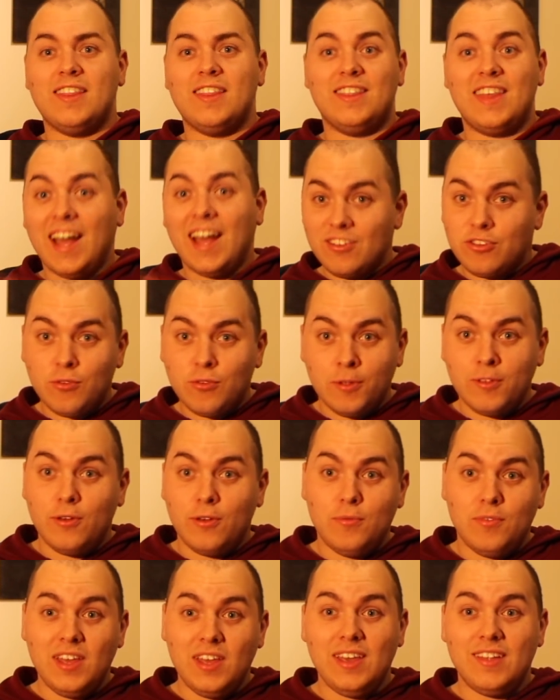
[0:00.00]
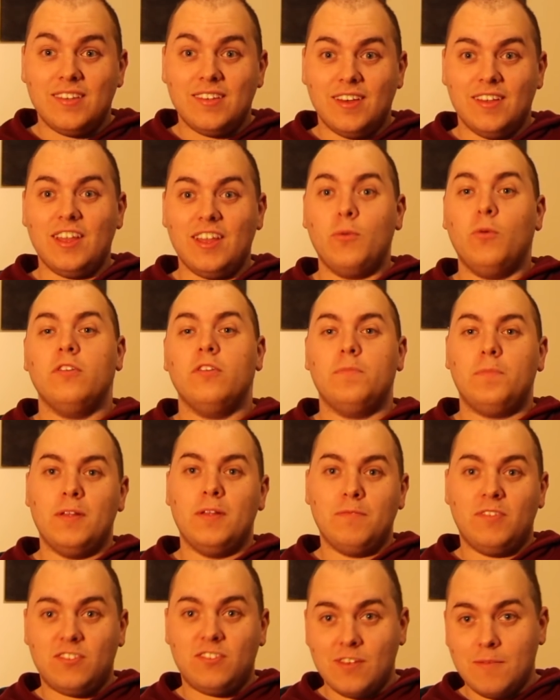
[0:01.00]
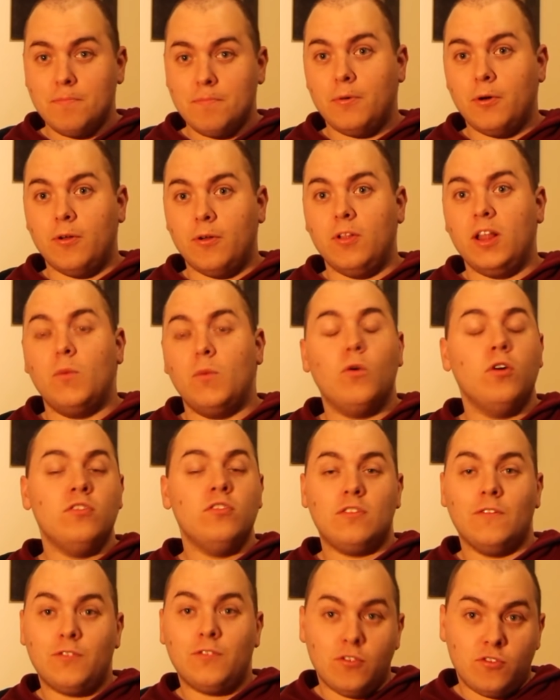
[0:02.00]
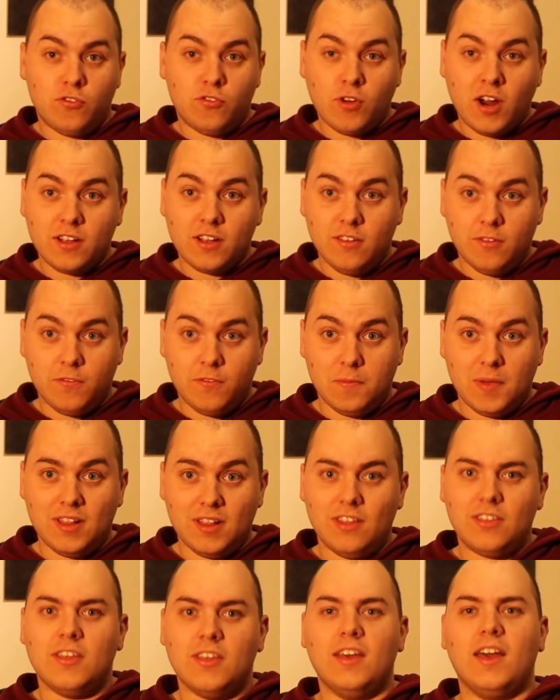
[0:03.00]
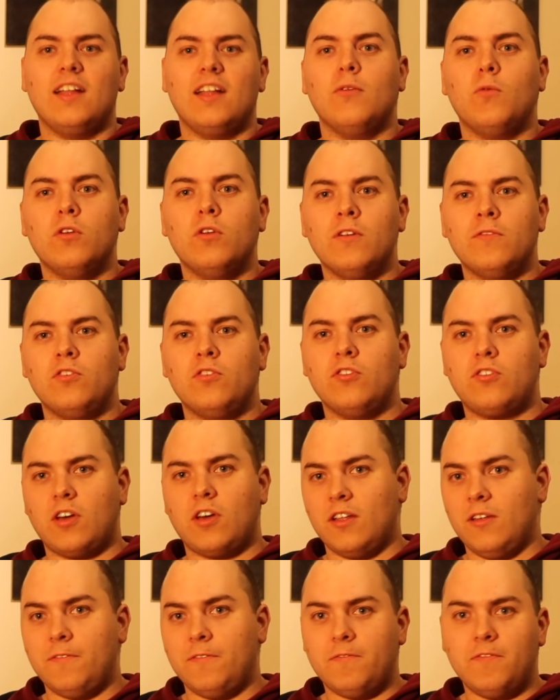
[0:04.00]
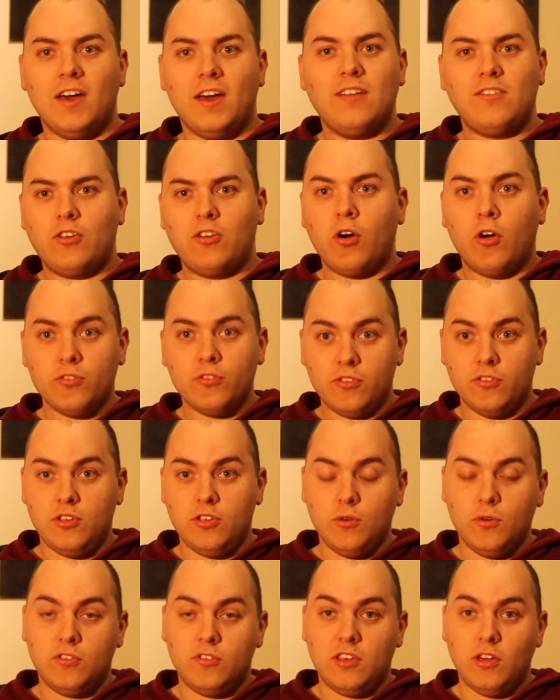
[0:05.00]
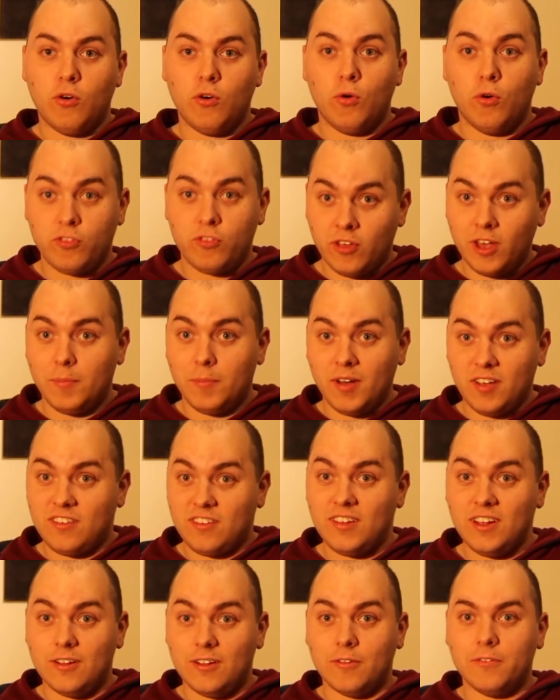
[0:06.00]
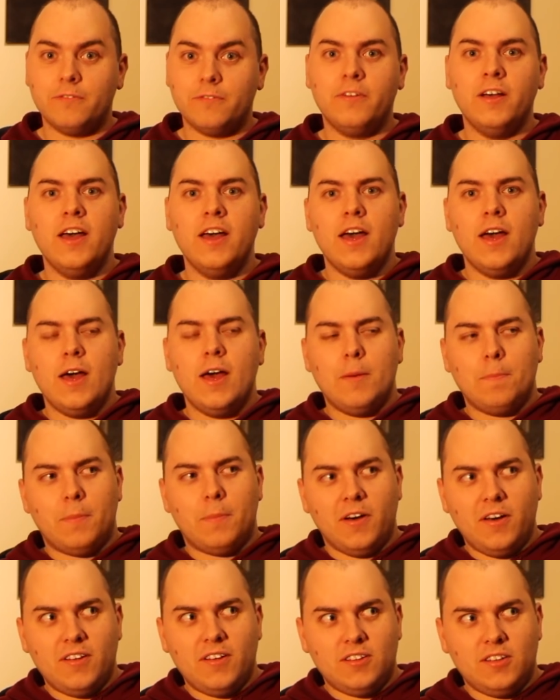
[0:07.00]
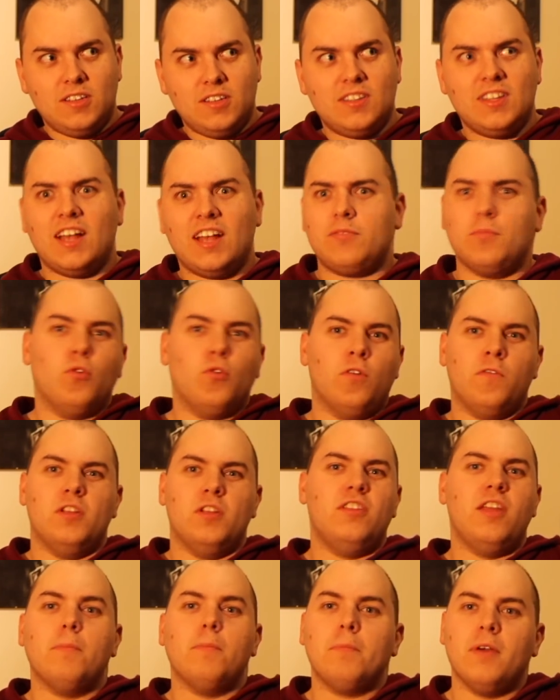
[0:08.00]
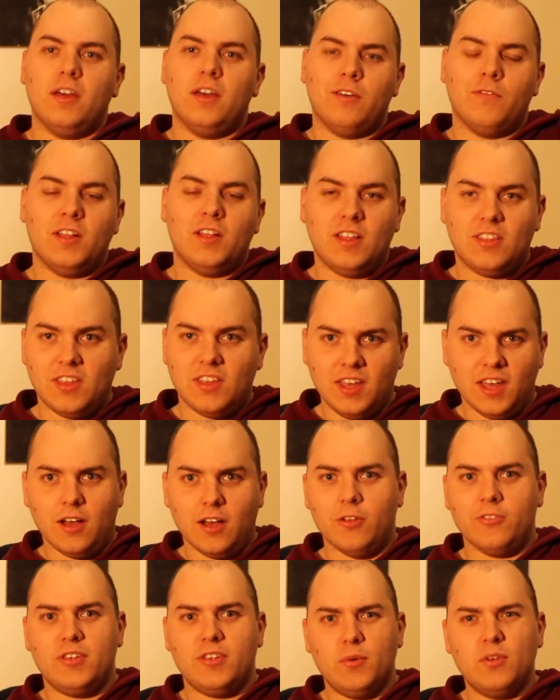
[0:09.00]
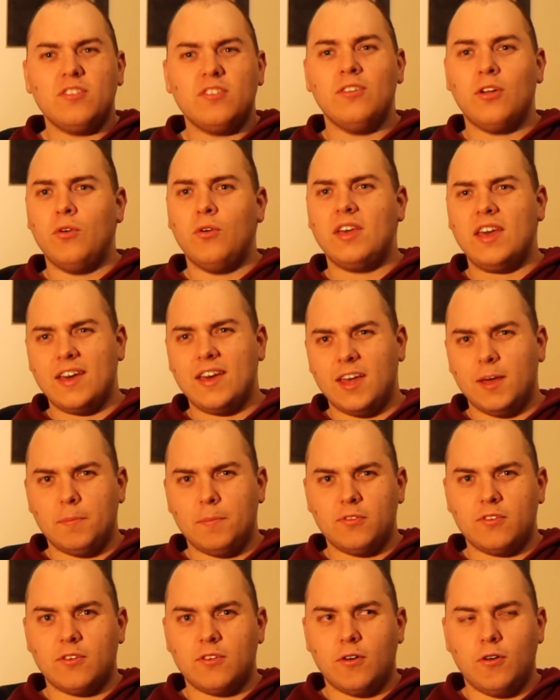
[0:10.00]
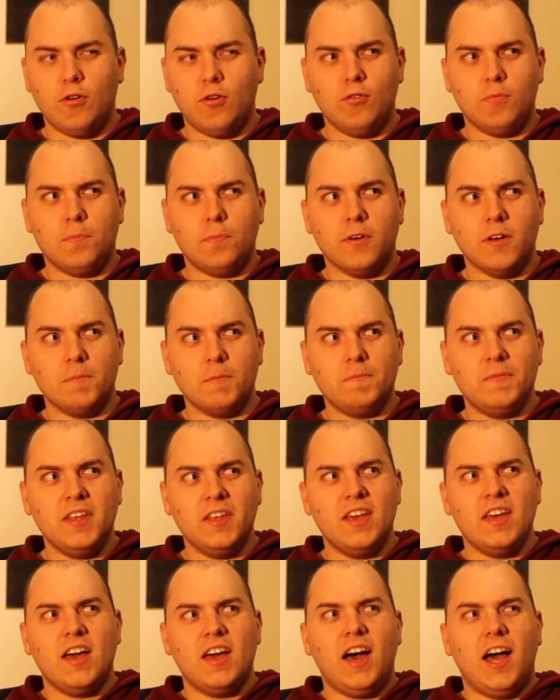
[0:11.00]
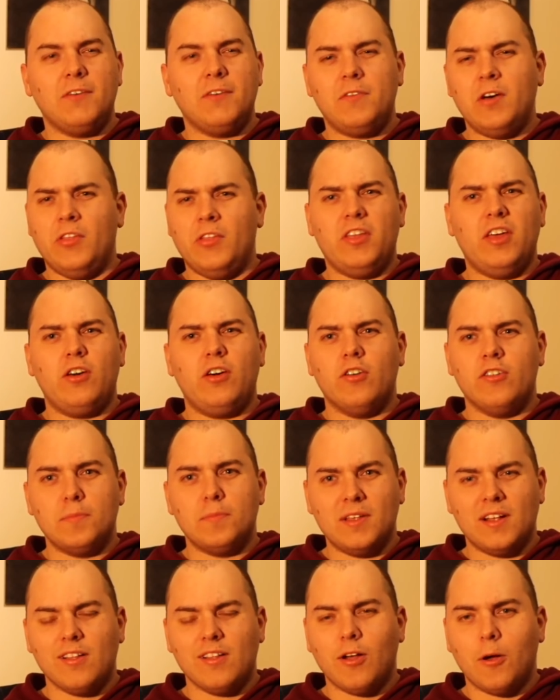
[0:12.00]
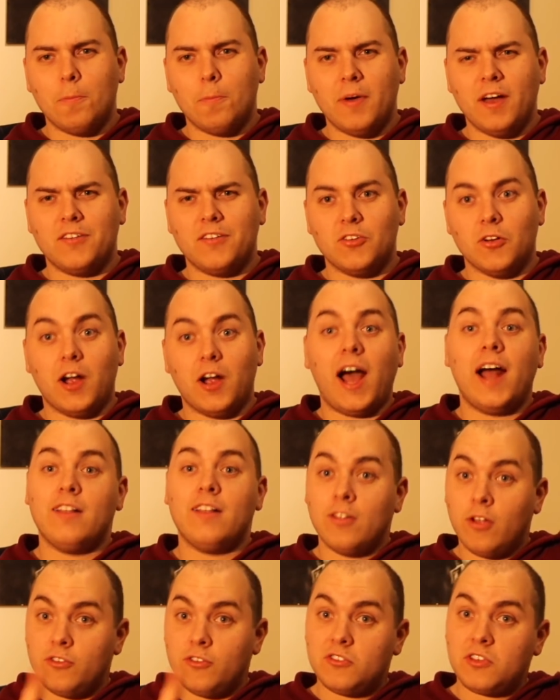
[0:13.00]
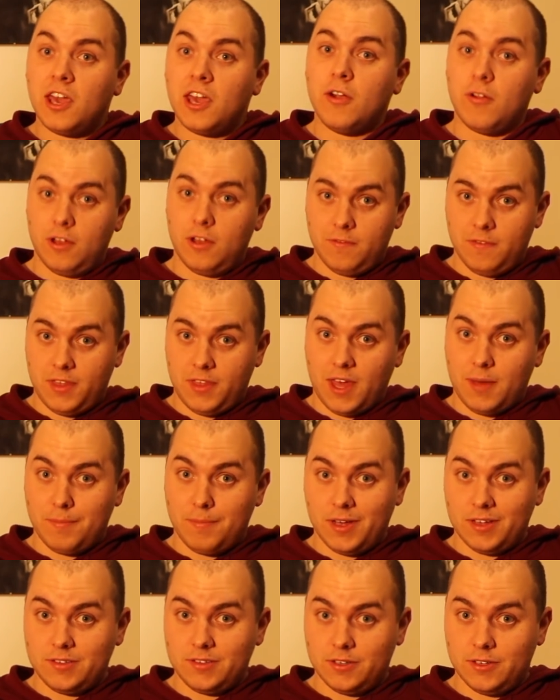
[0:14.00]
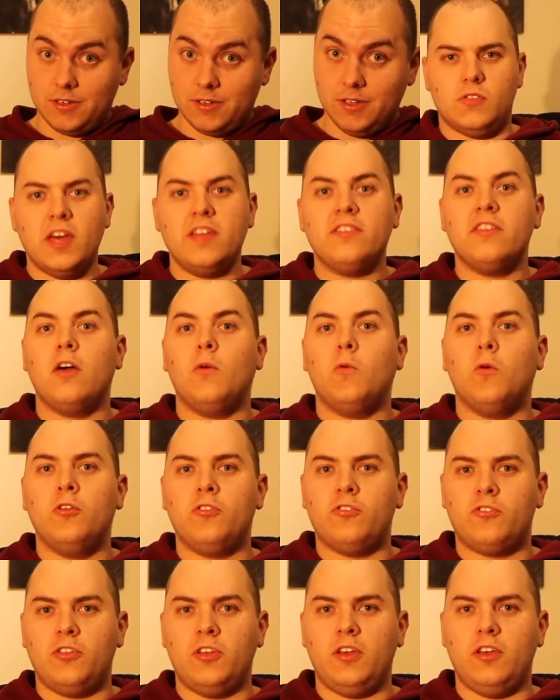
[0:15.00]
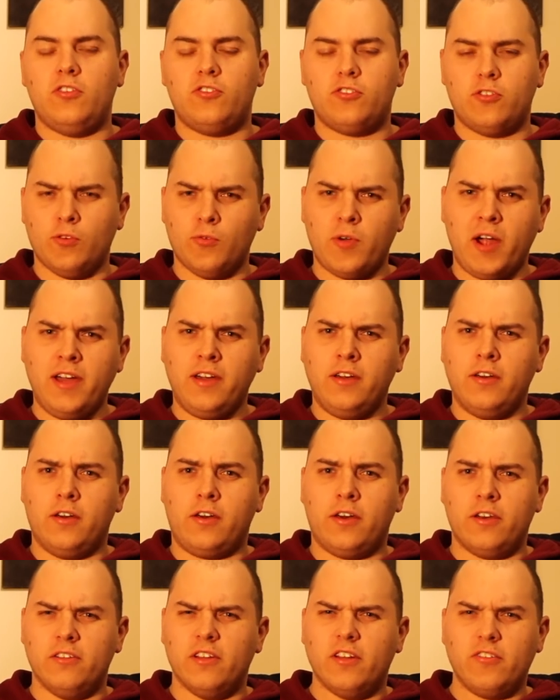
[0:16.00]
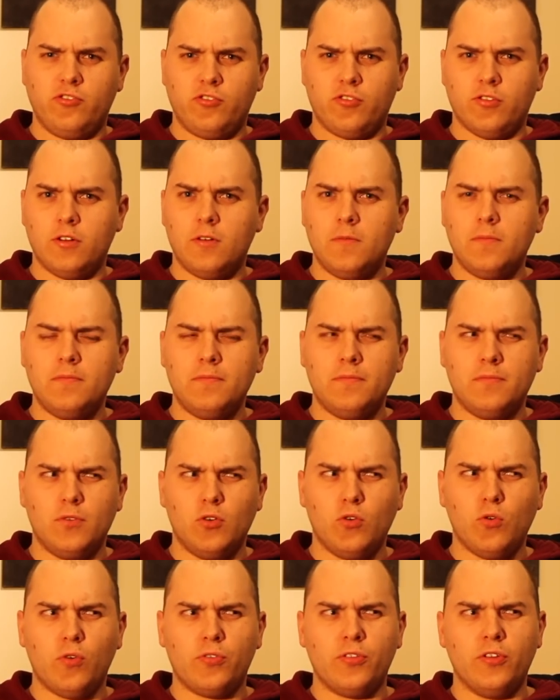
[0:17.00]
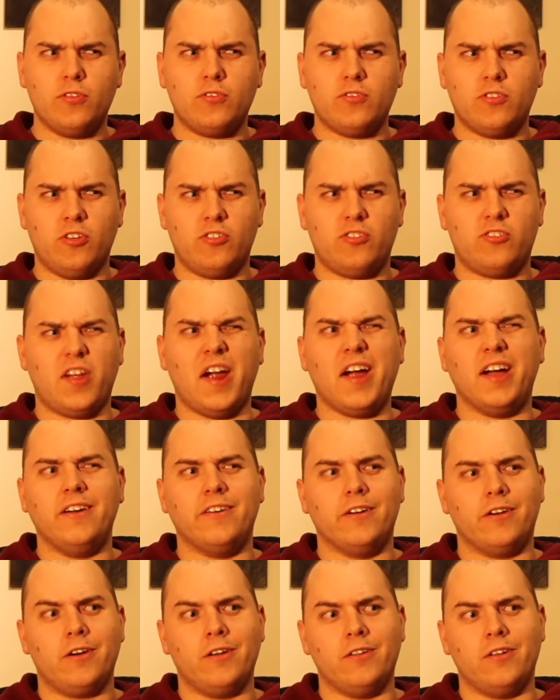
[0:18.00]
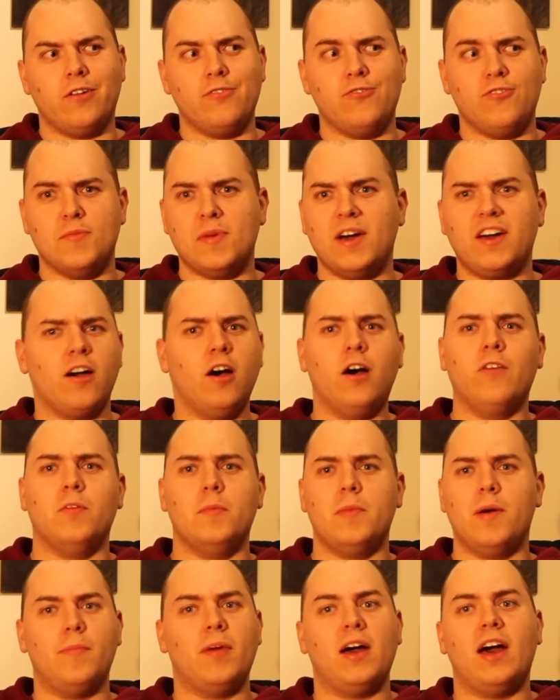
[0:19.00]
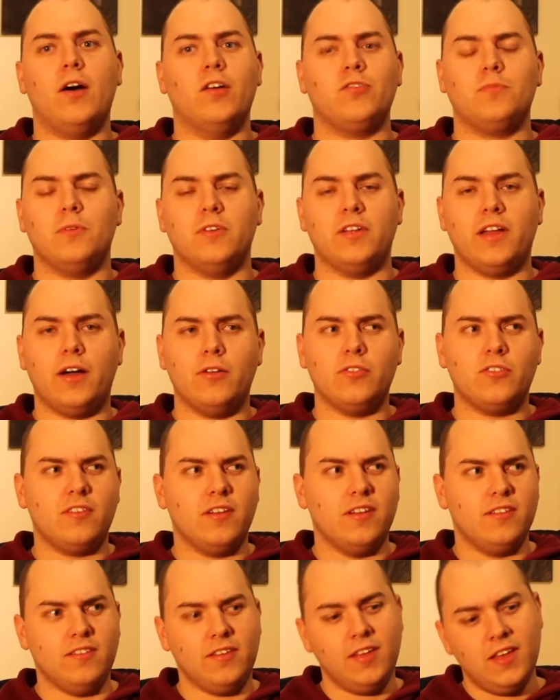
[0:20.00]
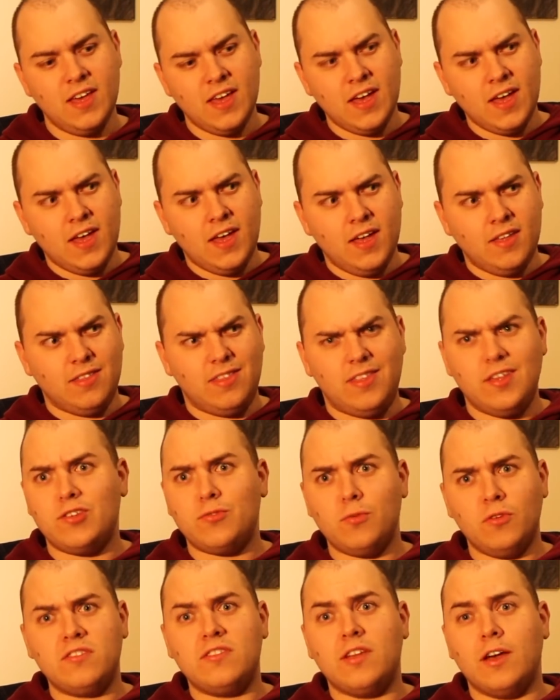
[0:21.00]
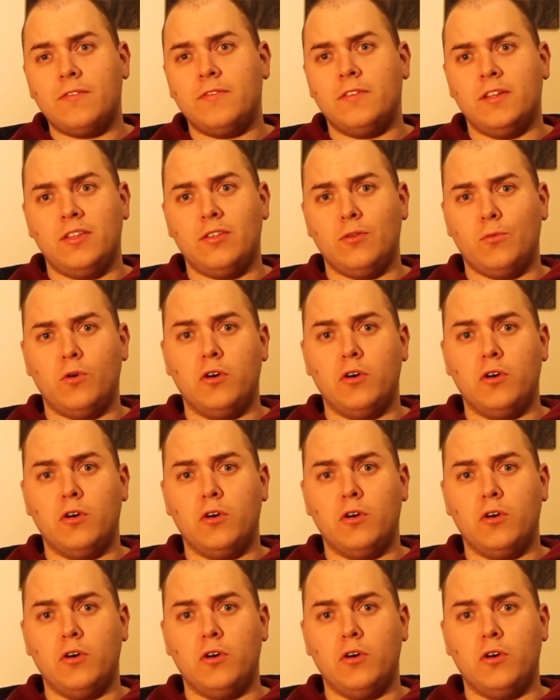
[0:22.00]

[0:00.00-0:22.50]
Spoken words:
That's all you needed. It would have been simple, it wouldn't have distracted from anything, and it would have just kind of fed continuity whores like myself. But that's more of a nitpick if anything else. It was an okay episode, but I felt that it could have been a lot better, and a lot scarier for that matter. Then there was the Saranga Conundrum, or the Tasanga Conundrum, I can't remember how it's pronounced, and this was definitely the